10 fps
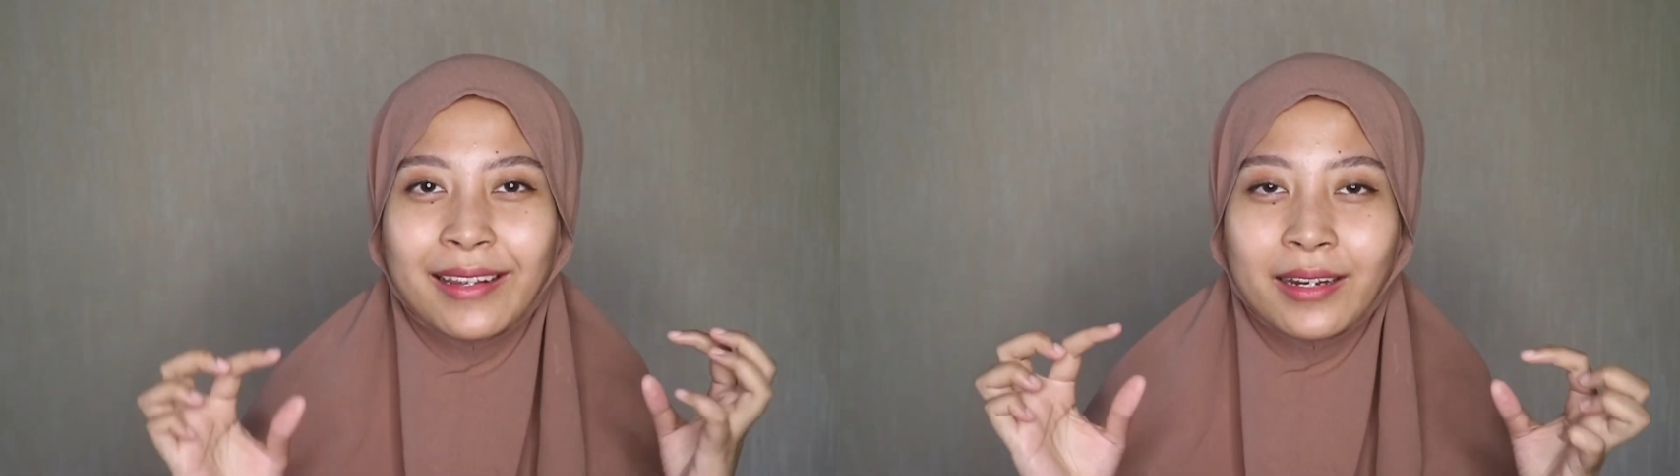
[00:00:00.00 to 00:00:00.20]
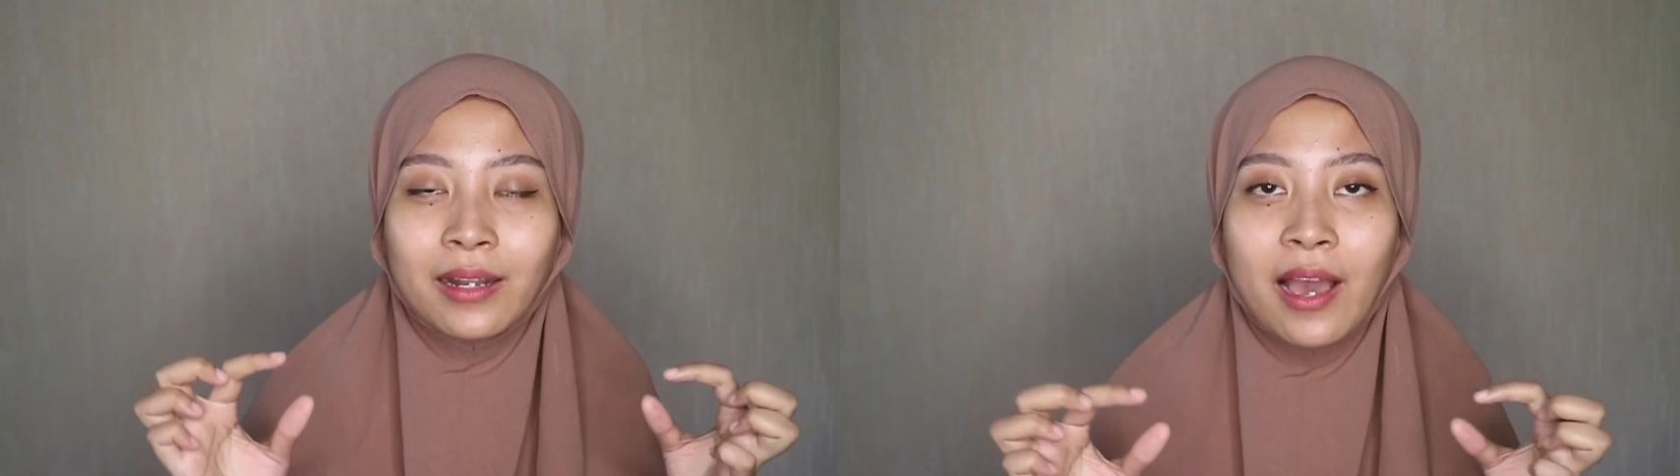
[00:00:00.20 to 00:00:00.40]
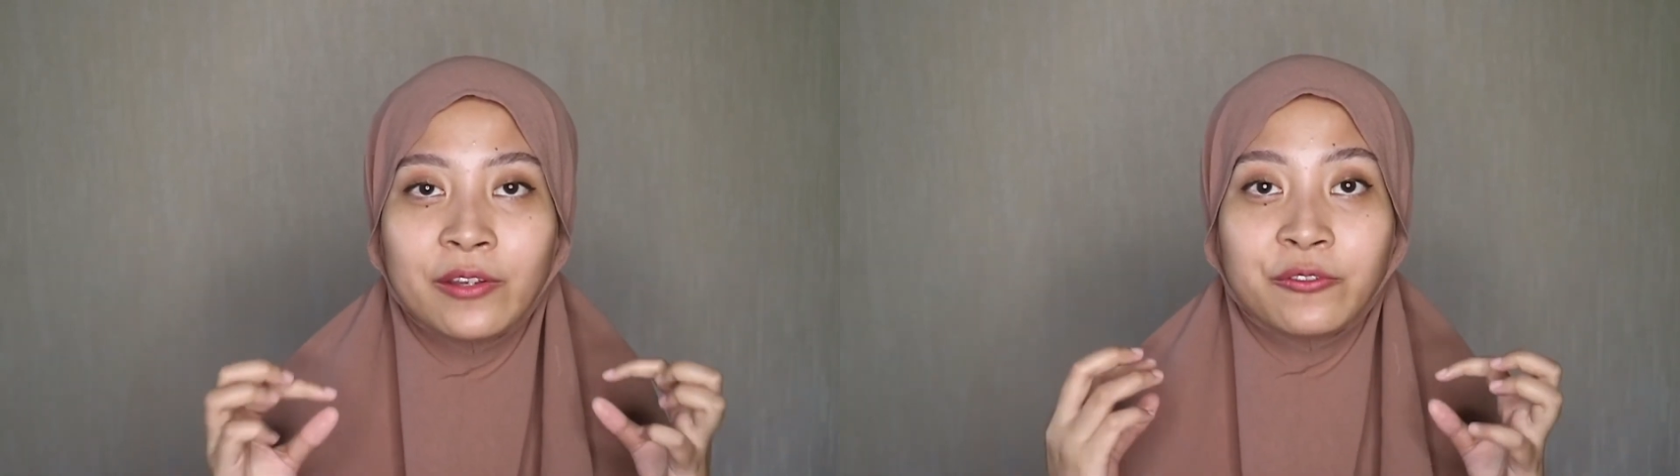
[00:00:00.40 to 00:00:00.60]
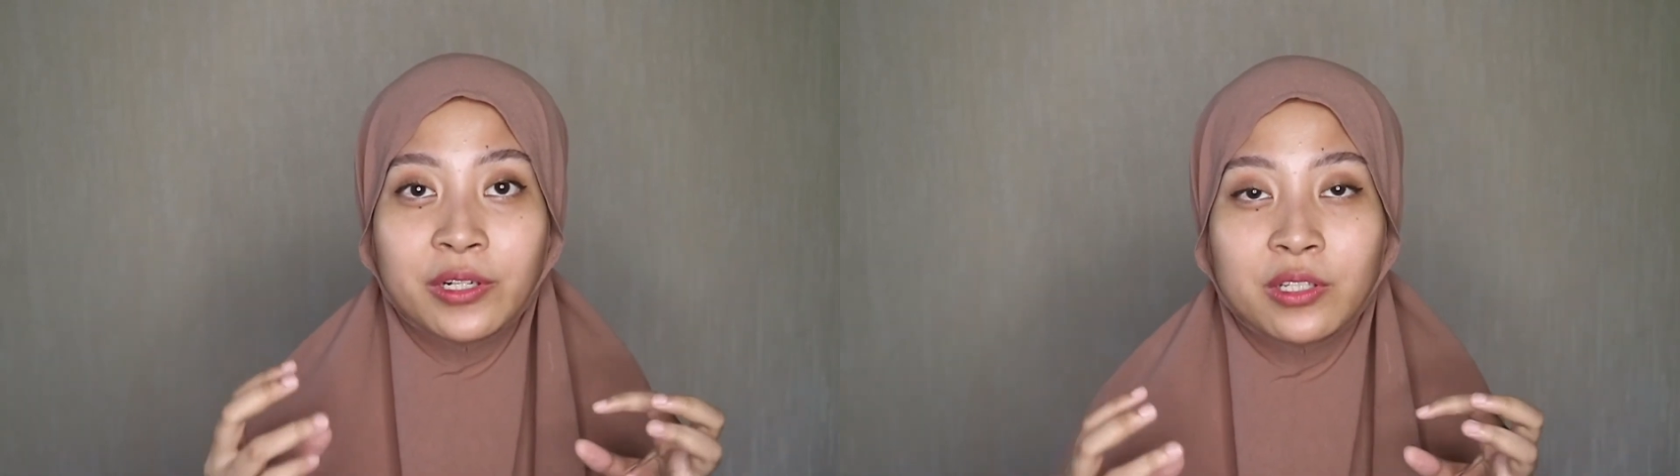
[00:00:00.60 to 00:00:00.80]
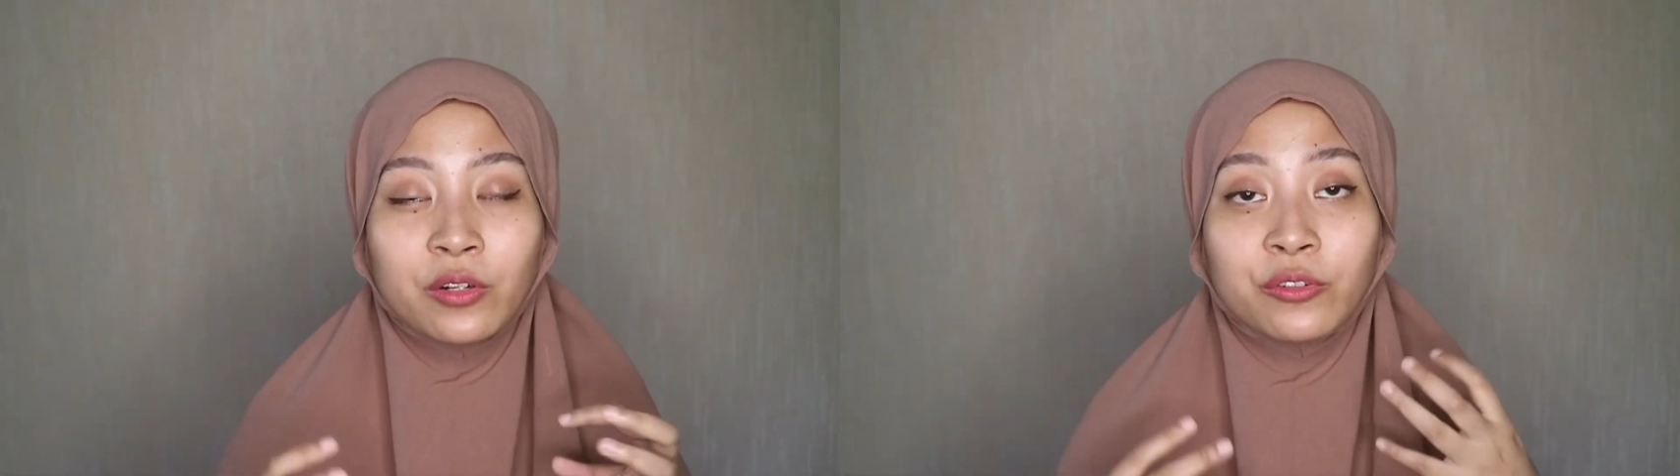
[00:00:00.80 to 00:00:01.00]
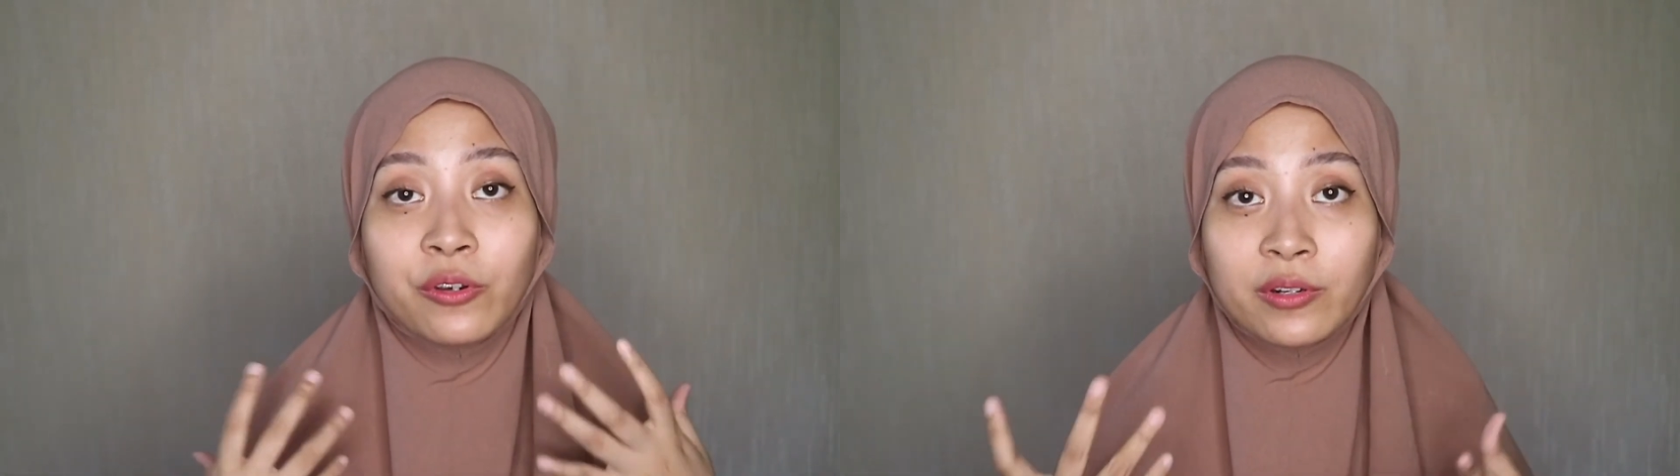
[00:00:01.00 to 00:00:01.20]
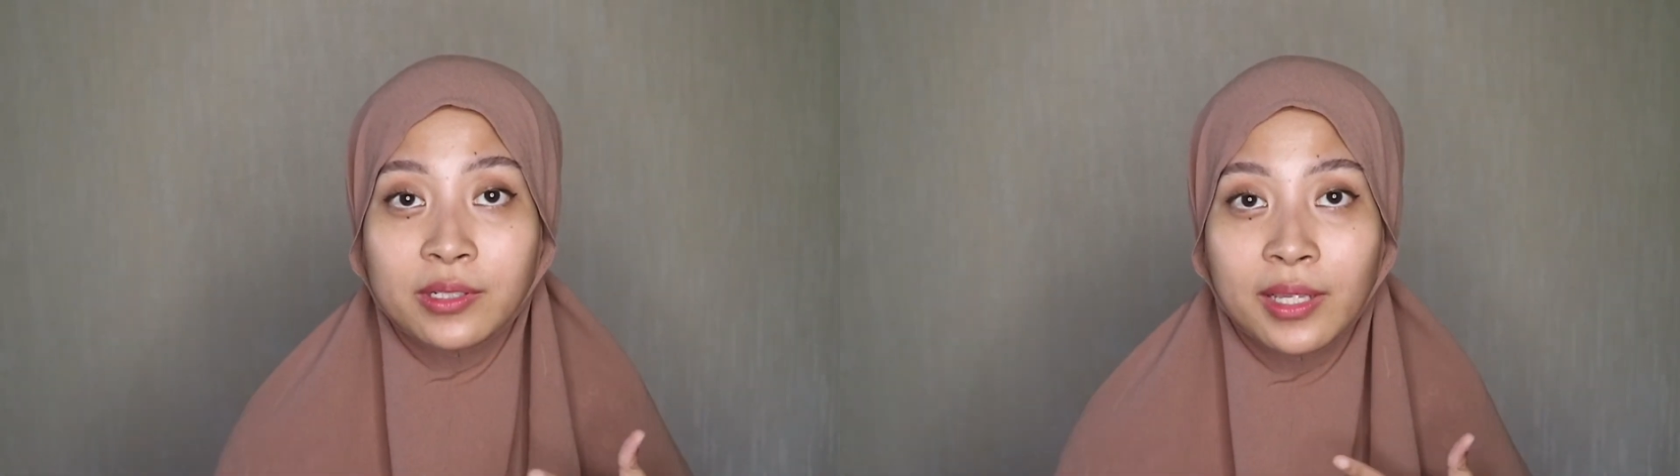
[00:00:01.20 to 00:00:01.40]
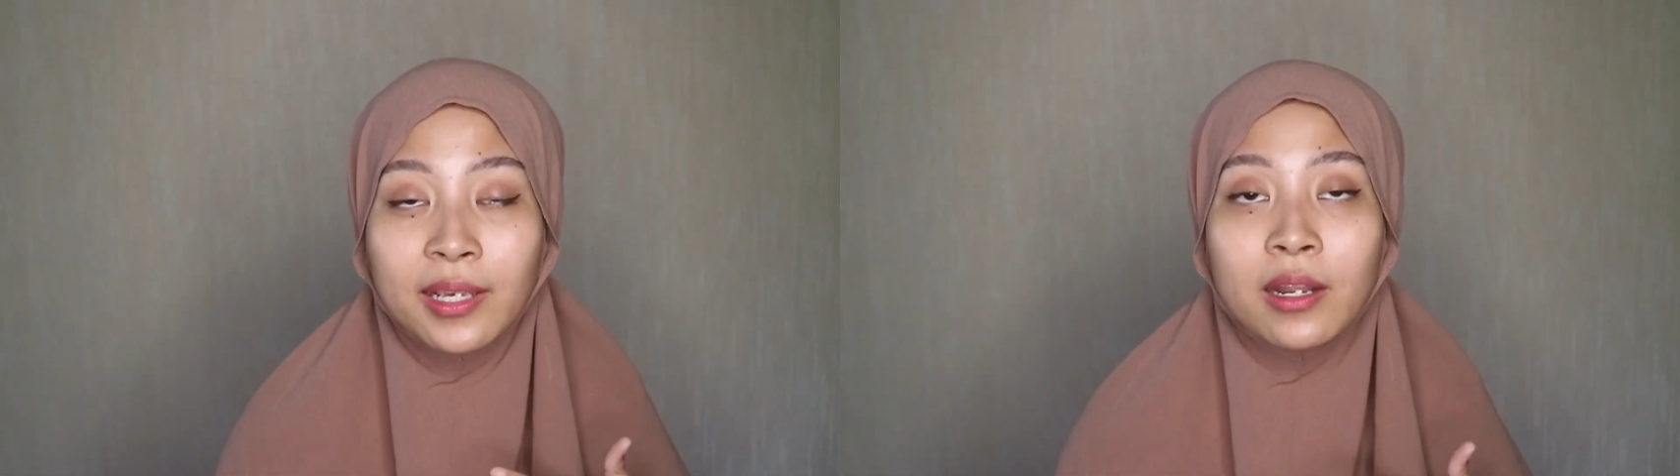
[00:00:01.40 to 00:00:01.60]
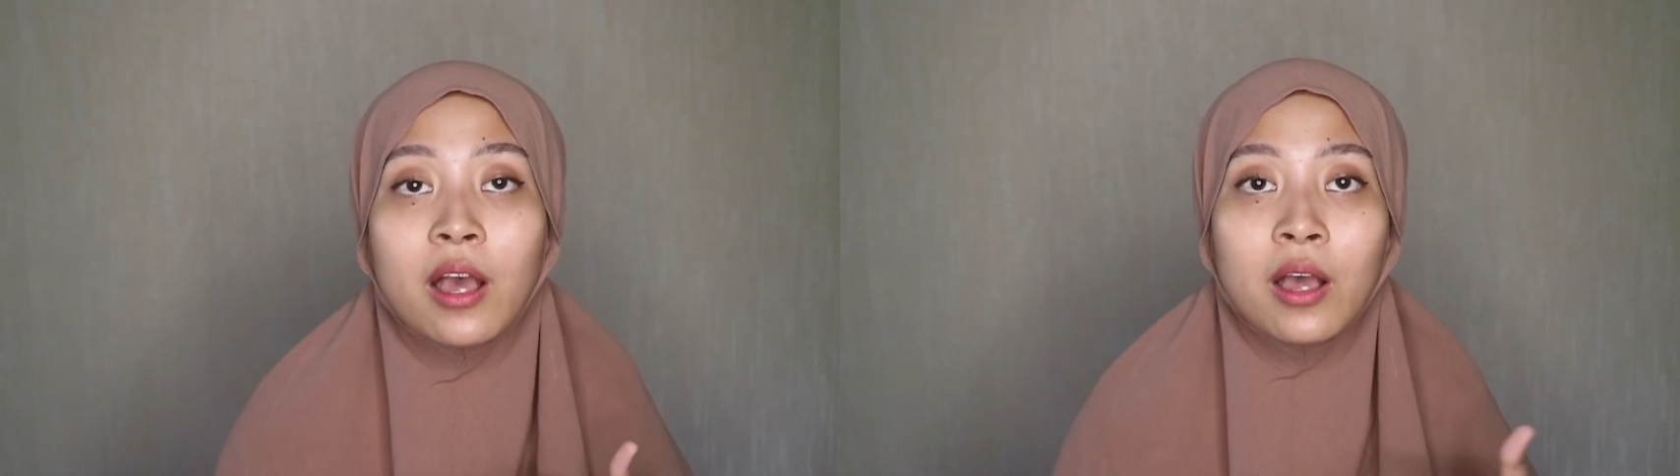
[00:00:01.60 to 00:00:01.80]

little hydration onto your skin